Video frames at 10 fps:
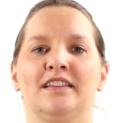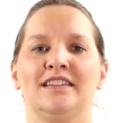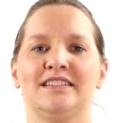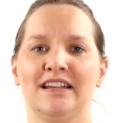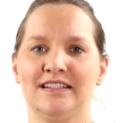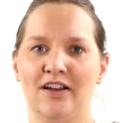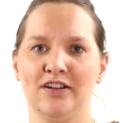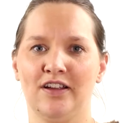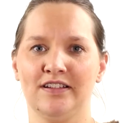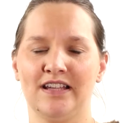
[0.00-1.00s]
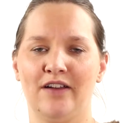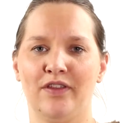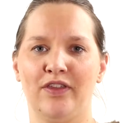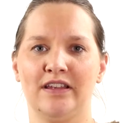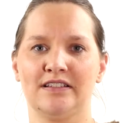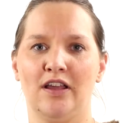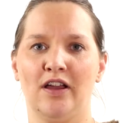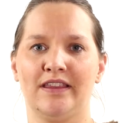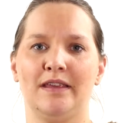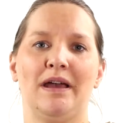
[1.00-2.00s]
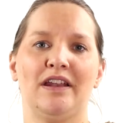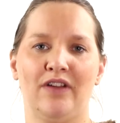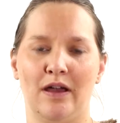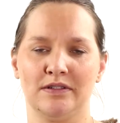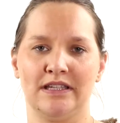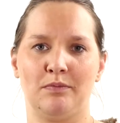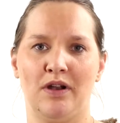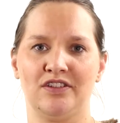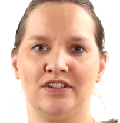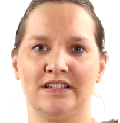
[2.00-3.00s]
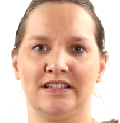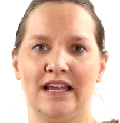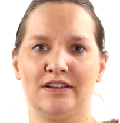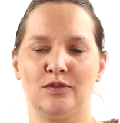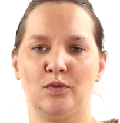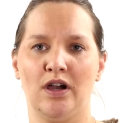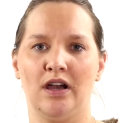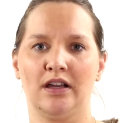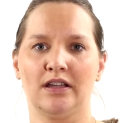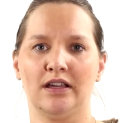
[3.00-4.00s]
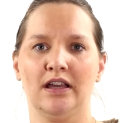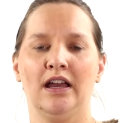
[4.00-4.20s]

The SACE guidelines cover things like the amount of hours the apprentice is allowed to work,